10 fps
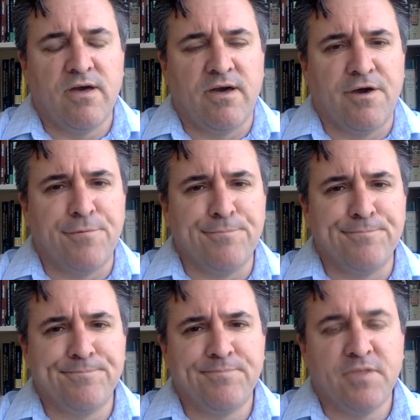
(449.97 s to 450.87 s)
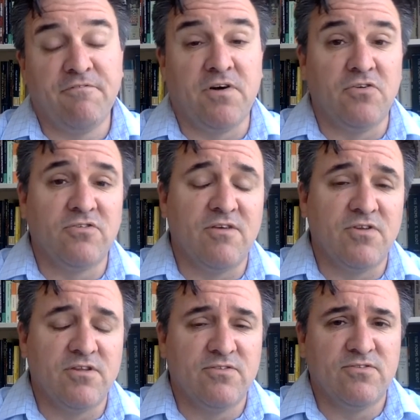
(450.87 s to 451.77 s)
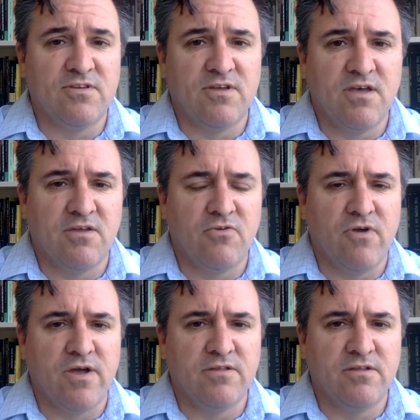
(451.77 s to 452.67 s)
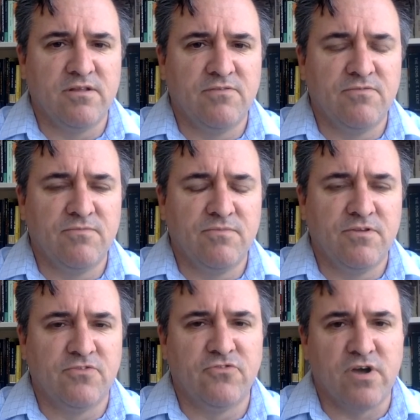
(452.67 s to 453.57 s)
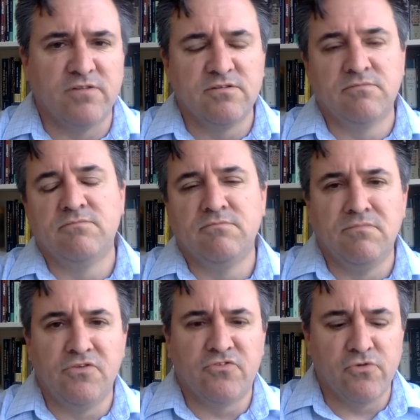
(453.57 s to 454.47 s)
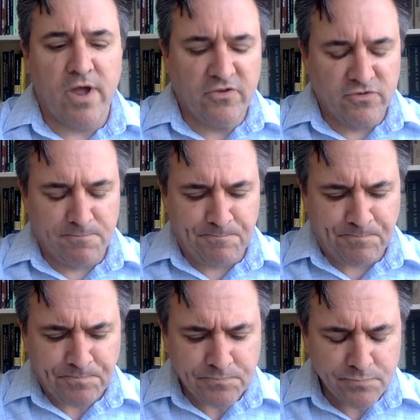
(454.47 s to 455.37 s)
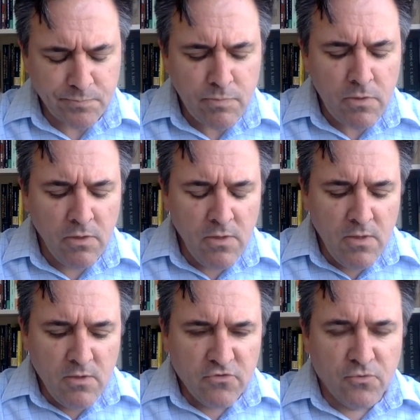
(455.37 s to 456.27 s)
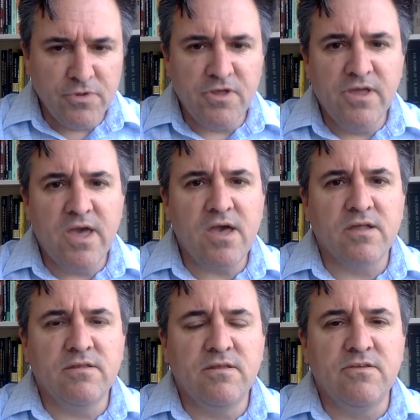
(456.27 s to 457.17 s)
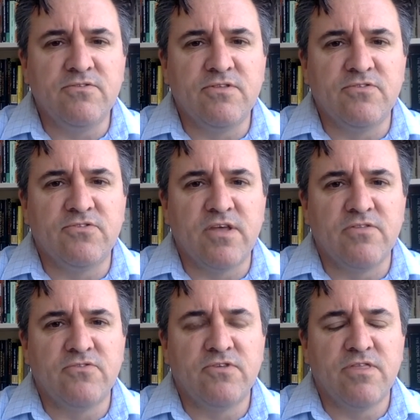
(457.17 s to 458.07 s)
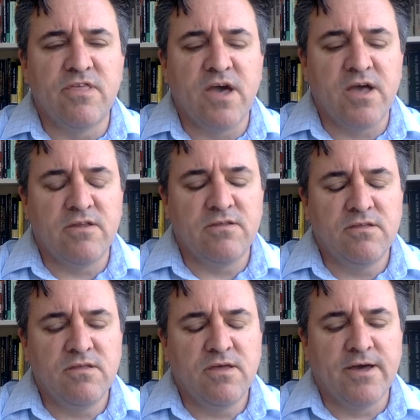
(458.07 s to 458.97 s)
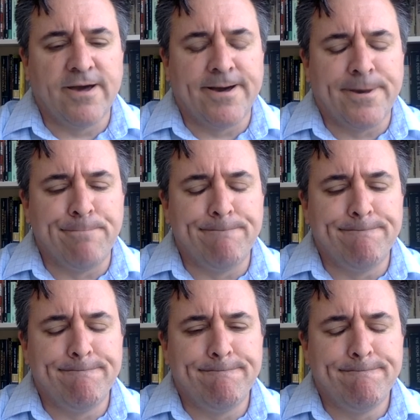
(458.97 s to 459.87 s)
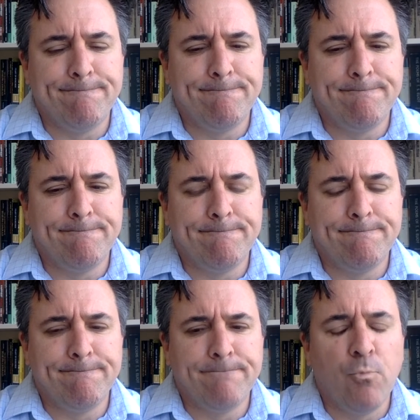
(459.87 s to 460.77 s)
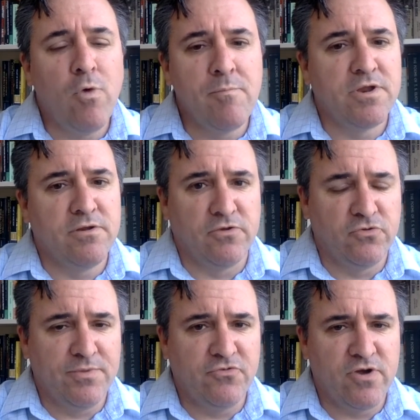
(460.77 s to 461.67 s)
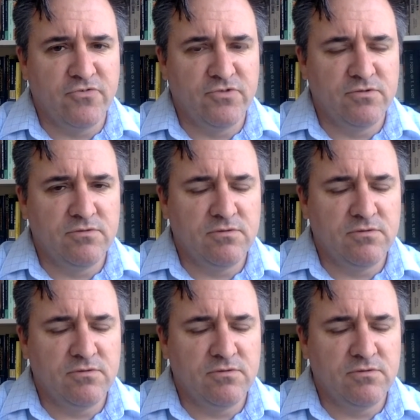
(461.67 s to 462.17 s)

um, false evidence and, and, a great deal of constructed misdirection. So, what you get is this sense that um, women are not to be trusted.